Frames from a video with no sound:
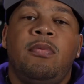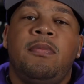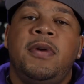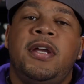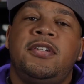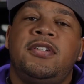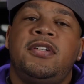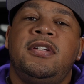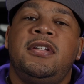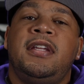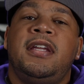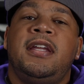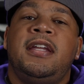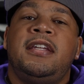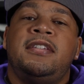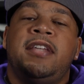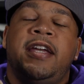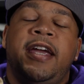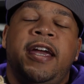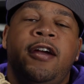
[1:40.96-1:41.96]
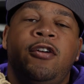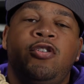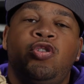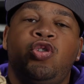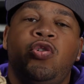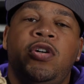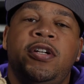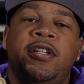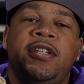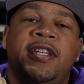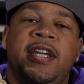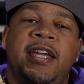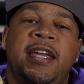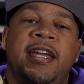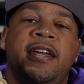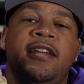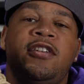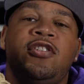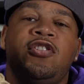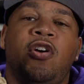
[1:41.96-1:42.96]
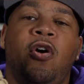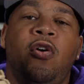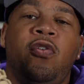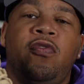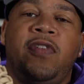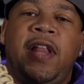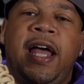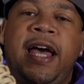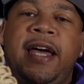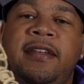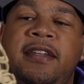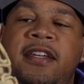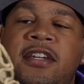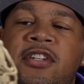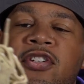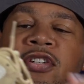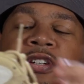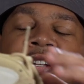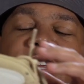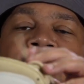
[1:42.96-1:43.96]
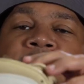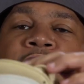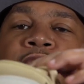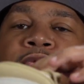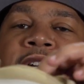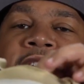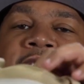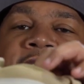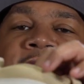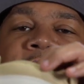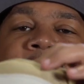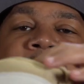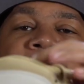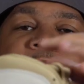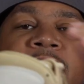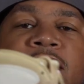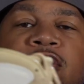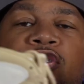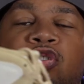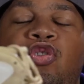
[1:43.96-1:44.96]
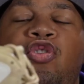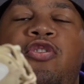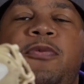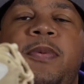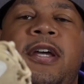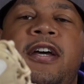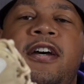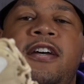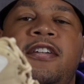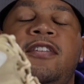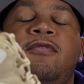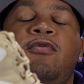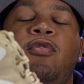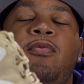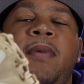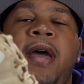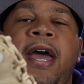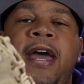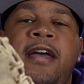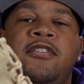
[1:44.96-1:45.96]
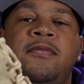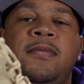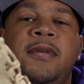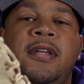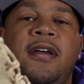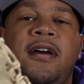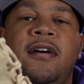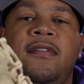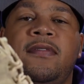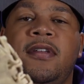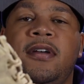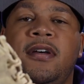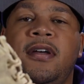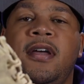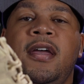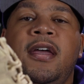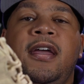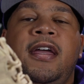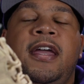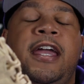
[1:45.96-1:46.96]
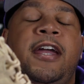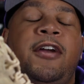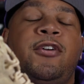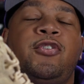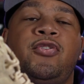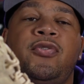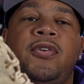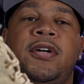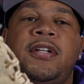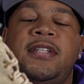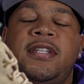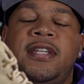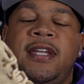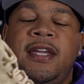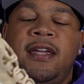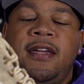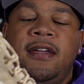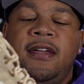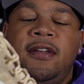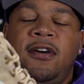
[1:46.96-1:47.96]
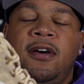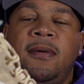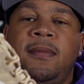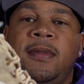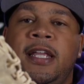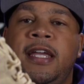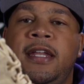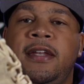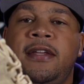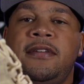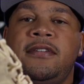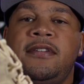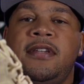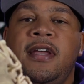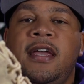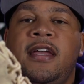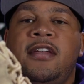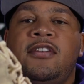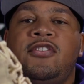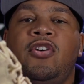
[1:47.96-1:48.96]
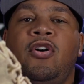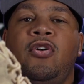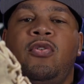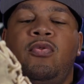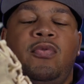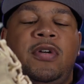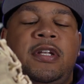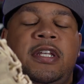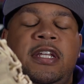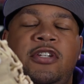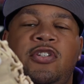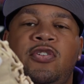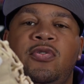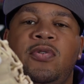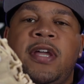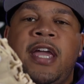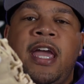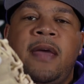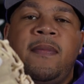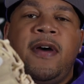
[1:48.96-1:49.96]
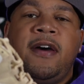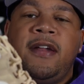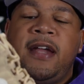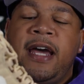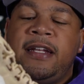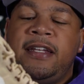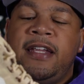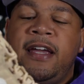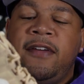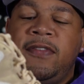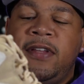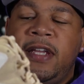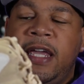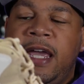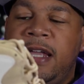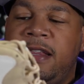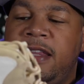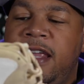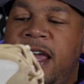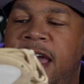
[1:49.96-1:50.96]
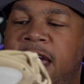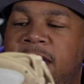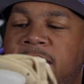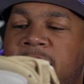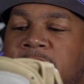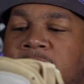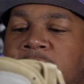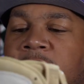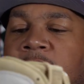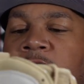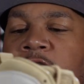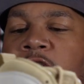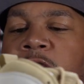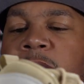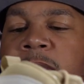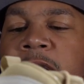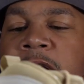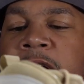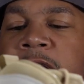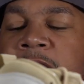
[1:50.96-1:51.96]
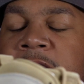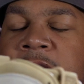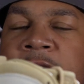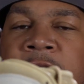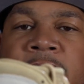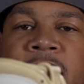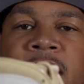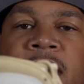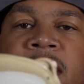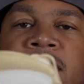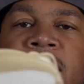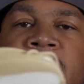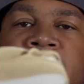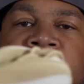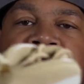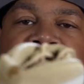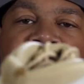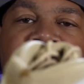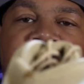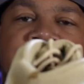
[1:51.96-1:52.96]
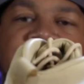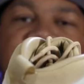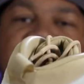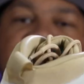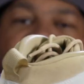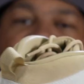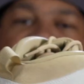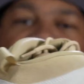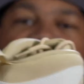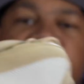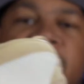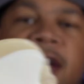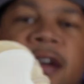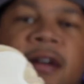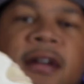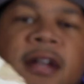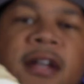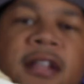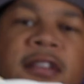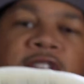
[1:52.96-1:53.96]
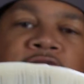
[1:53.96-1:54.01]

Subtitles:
mention is the Air Jordan 10 Soulfly Edition. The reason I like this shoe is because it reminds me of the Air Jordan 10 linens. So when this shoe came out, I definitely had to have it. I love the teal hits on there, the